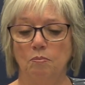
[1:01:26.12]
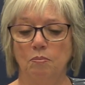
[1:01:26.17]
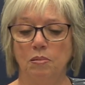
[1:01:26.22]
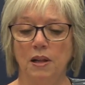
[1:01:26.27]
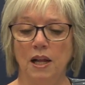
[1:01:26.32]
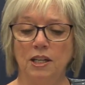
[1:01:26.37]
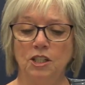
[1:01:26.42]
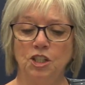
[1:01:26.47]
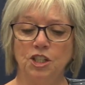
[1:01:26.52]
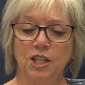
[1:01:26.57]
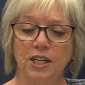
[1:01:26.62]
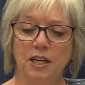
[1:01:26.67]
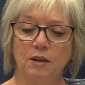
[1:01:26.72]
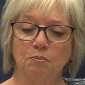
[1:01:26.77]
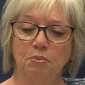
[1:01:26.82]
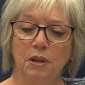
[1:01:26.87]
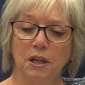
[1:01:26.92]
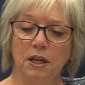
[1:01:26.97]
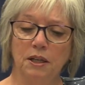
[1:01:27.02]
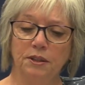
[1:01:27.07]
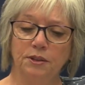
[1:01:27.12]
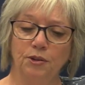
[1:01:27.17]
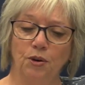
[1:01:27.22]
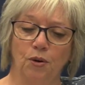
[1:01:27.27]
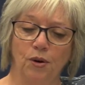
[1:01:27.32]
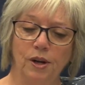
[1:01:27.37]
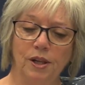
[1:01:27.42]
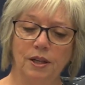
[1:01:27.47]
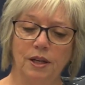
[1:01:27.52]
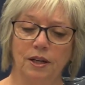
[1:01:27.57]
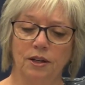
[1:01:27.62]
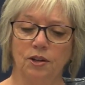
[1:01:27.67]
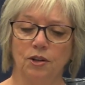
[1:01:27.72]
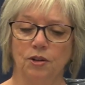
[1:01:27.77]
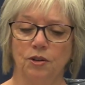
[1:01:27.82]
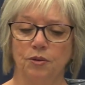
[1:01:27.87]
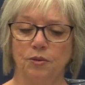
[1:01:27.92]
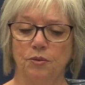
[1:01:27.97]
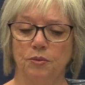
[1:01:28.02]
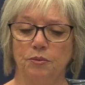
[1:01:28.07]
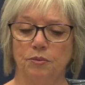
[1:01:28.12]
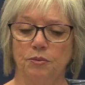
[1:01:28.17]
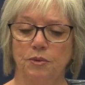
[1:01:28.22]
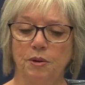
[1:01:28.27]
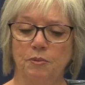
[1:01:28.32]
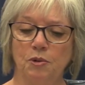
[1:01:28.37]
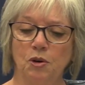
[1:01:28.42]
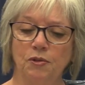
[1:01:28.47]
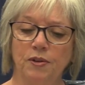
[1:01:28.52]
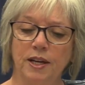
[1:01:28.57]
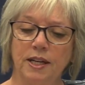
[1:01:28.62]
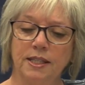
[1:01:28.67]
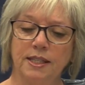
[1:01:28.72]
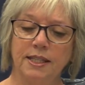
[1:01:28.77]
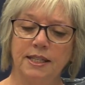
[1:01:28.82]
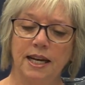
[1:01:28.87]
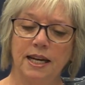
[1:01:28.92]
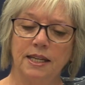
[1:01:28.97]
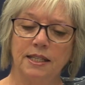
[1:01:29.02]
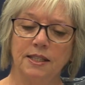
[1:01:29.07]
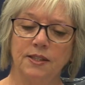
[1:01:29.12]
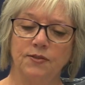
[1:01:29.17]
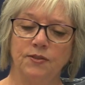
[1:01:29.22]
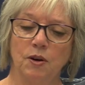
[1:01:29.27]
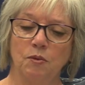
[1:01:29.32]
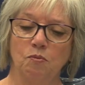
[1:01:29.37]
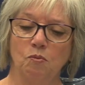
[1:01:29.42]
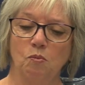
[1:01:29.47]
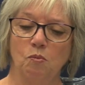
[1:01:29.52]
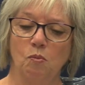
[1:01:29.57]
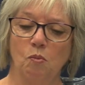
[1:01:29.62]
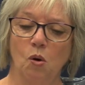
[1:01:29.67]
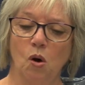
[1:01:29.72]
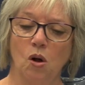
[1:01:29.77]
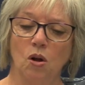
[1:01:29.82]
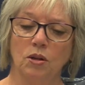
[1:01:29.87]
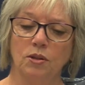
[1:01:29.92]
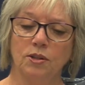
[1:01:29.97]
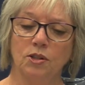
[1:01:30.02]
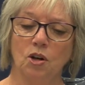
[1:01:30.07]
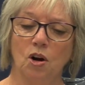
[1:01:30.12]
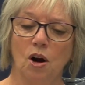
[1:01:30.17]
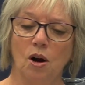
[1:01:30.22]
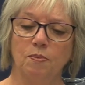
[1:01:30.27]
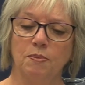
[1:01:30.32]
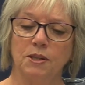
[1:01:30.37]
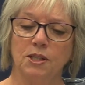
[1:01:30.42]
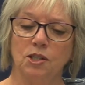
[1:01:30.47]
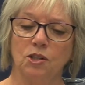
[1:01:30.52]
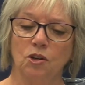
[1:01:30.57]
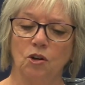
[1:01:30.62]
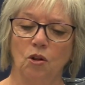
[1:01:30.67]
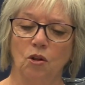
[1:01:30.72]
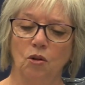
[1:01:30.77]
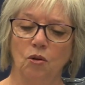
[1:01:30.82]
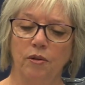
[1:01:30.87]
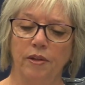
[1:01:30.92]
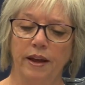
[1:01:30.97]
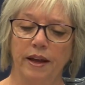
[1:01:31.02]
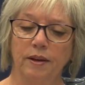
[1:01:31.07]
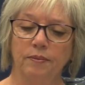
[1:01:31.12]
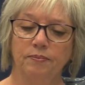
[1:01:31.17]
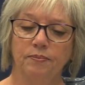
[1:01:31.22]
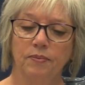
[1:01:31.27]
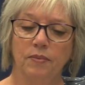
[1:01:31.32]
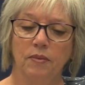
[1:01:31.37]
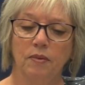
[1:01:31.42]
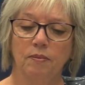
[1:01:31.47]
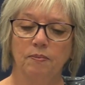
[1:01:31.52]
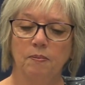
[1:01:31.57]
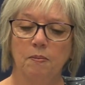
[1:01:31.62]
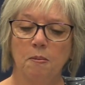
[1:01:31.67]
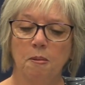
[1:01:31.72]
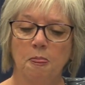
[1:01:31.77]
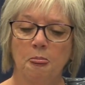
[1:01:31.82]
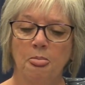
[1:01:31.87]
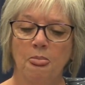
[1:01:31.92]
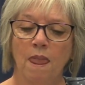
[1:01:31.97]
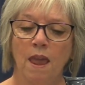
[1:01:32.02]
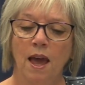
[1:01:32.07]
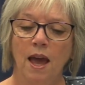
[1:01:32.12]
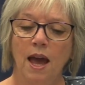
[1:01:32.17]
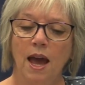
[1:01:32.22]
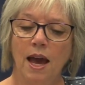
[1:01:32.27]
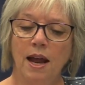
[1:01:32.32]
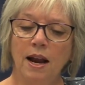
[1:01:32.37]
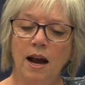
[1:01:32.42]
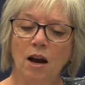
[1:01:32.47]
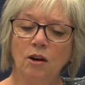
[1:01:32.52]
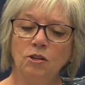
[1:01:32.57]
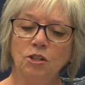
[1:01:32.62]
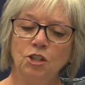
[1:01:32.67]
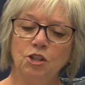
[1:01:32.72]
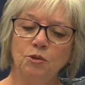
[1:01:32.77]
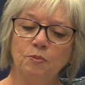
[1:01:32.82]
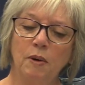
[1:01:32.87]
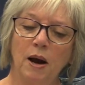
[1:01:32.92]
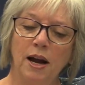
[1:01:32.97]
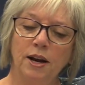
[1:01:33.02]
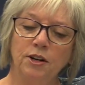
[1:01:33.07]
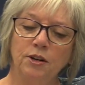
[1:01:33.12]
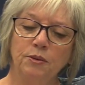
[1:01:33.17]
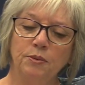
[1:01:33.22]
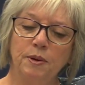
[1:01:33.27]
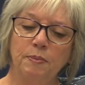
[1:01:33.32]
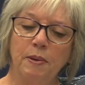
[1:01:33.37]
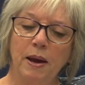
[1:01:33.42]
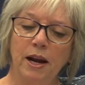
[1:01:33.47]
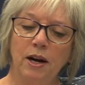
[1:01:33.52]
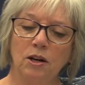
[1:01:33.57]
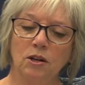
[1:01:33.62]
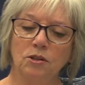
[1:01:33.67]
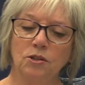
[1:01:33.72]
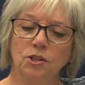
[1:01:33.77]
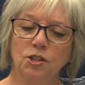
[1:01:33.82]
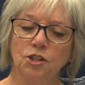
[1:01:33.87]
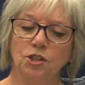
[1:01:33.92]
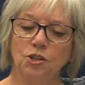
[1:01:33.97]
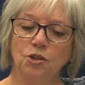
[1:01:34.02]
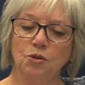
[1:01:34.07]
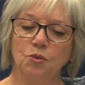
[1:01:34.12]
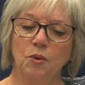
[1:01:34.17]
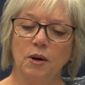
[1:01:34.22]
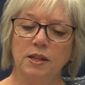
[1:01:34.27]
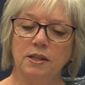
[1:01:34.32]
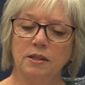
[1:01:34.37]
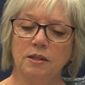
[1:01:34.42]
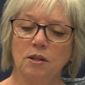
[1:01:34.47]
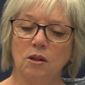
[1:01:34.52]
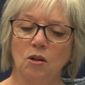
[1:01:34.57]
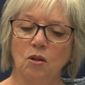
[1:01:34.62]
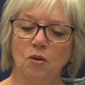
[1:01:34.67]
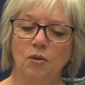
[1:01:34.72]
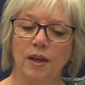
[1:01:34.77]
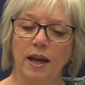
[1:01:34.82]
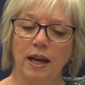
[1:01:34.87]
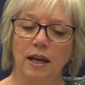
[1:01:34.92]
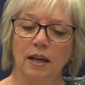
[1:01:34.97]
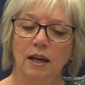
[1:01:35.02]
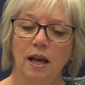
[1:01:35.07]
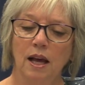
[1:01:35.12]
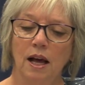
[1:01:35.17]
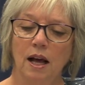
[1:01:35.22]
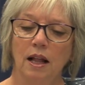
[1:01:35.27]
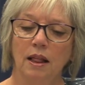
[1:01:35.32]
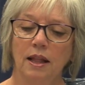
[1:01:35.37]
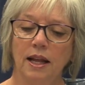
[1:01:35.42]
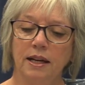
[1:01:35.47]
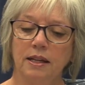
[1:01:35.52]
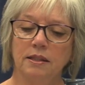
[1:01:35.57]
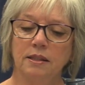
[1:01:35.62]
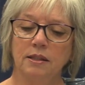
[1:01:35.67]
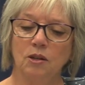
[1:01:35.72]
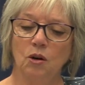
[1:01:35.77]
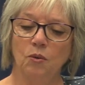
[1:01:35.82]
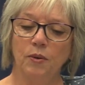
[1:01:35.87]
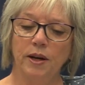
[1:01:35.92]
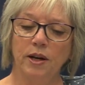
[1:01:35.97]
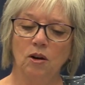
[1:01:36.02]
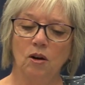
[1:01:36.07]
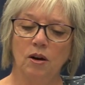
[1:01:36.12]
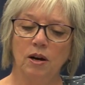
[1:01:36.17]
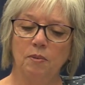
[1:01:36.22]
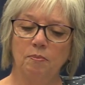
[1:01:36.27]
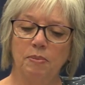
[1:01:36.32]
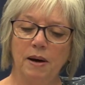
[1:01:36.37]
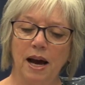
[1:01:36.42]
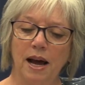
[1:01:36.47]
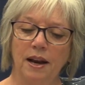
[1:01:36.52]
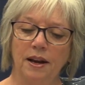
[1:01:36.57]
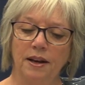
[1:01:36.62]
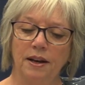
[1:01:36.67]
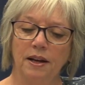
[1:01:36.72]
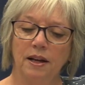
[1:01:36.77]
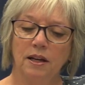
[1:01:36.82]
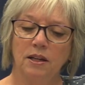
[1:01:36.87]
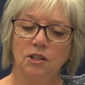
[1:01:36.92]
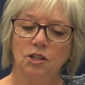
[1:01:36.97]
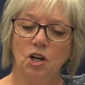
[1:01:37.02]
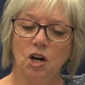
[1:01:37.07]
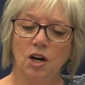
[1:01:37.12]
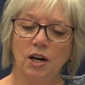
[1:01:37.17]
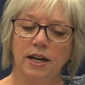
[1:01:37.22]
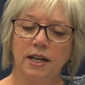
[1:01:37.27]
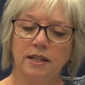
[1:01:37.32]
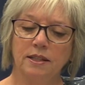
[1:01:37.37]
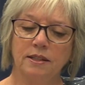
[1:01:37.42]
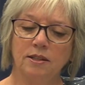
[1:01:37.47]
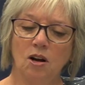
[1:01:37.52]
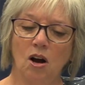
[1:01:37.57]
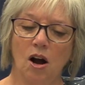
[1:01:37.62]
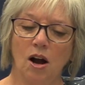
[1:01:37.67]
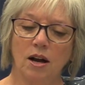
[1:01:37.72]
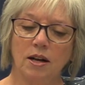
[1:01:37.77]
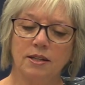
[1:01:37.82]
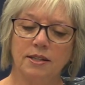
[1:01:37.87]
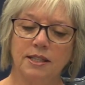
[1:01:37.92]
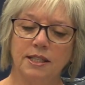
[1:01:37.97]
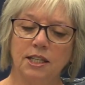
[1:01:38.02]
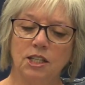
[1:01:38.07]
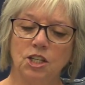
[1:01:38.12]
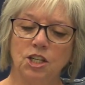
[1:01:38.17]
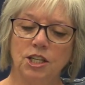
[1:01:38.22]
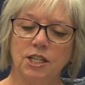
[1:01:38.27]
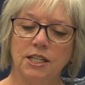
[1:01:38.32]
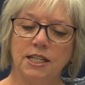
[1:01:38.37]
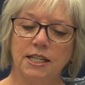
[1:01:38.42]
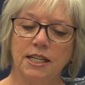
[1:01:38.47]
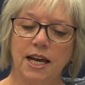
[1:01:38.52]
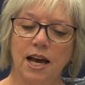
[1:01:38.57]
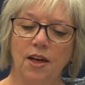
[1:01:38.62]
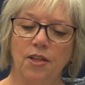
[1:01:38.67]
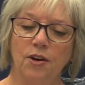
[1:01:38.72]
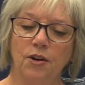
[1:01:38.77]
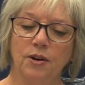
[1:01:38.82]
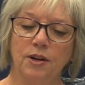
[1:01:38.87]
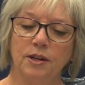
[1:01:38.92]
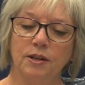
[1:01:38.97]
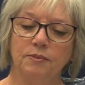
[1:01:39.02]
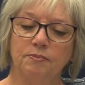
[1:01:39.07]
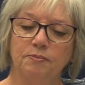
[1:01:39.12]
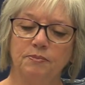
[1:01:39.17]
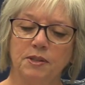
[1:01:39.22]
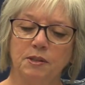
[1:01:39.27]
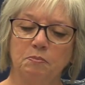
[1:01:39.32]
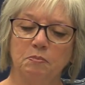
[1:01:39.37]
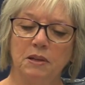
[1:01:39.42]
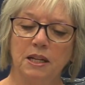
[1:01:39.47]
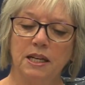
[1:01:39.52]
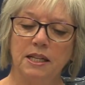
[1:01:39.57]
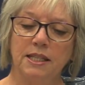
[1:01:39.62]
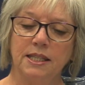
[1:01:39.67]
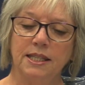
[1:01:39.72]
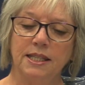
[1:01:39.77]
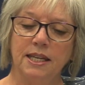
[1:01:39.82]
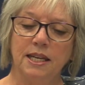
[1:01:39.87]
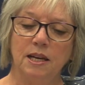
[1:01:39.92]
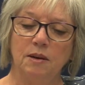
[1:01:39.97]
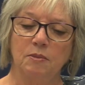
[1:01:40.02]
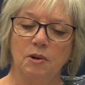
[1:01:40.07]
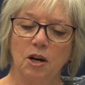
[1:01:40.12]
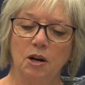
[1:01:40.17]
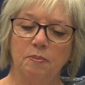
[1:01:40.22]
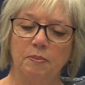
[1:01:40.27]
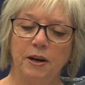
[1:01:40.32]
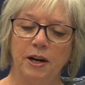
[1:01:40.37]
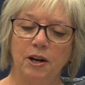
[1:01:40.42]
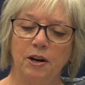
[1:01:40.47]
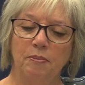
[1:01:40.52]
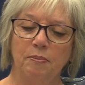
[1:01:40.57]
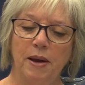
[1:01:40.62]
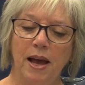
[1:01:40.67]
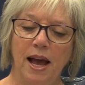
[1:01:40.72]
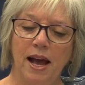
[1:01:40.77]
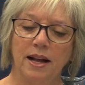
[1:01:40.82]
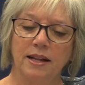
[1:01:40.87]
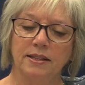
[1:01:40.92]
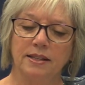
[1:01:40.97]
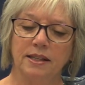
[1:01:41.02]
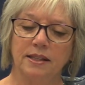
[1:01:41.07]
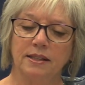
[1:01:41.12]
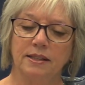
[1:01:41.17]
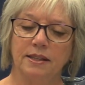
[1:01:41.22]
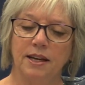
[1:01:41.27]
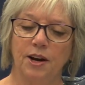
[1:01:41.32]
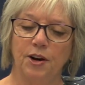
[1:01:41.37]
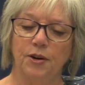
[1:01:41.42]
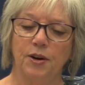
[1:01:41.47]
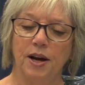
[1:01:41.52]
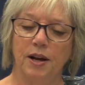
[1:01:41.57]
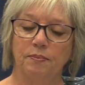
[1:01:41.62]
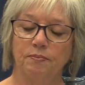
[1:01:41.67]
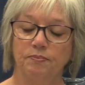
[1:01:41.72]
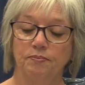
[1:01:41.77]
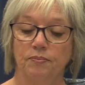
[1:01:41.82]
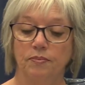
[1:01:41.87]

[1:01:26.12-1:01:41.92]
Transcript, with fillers: plunging a plugged toilet, or removing stains from walls, carpets, or clothing. And how to do minor repairs to one's clothing, like sewing on a button, darning socks, stitching together a split seam on a pair of pants, etc.